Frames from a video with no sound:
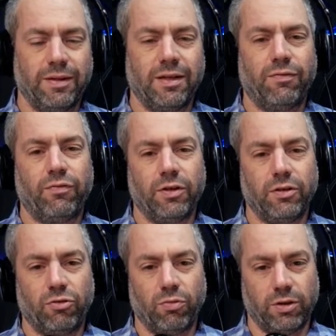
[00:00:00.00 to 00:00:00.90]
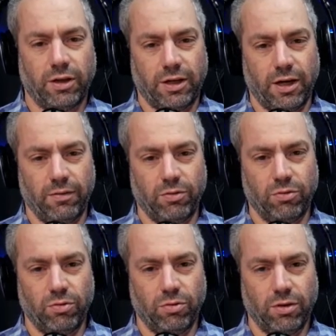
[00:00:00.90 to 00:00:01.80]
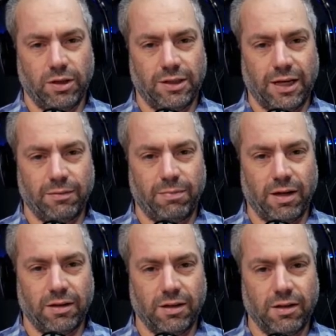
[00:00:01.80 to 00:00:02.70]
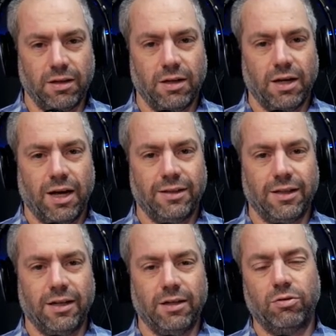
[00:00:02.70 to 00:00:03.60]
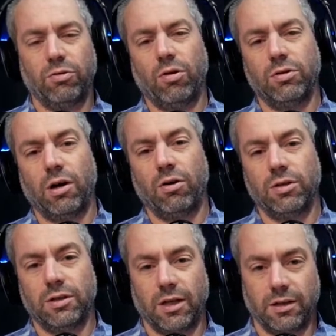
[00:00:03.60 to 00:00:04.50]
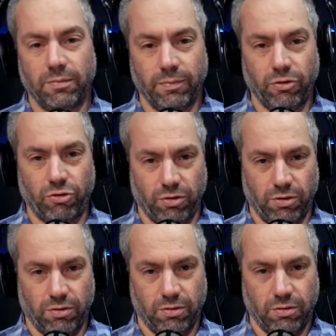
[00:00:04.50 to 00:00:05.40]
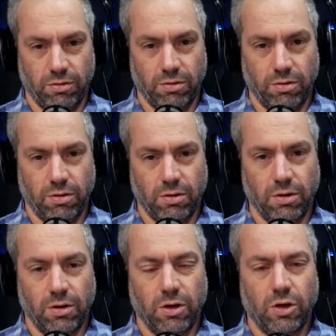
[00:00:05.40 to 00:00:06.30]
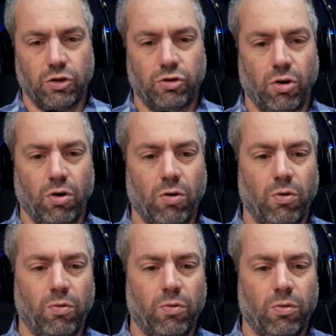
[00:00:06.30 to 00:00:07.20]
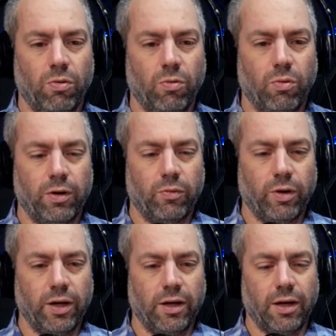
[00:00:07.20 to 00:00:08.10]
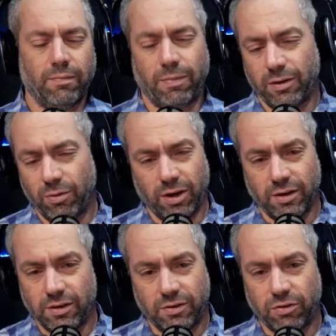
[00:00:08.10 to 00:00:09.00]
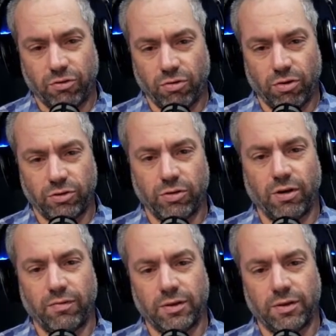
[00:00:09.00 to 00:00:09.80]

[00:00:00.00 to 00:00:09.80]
finished what they came to do in that body, and they need to go now on another mission. So and by the way, this is true also every